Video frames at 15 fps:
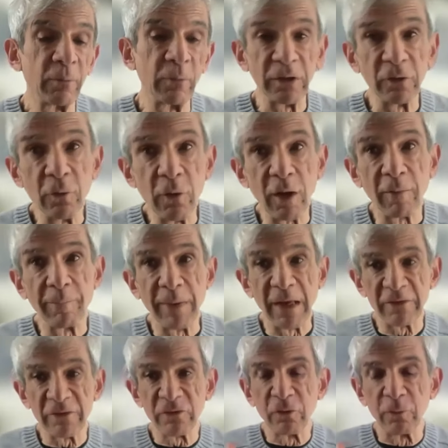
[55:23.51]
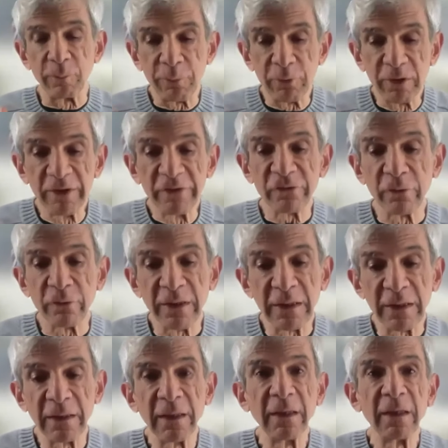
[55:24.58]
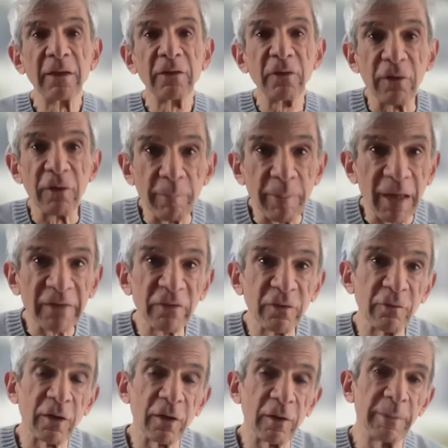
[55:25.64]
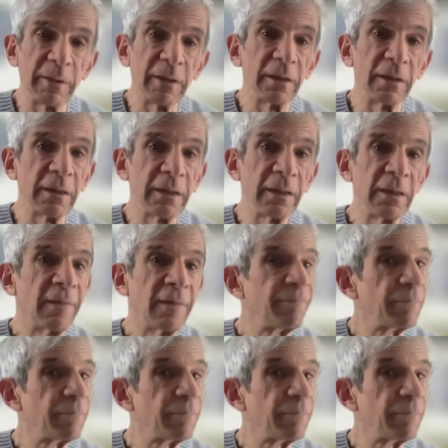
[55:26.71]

we do our best to pre screen to the best of our ability.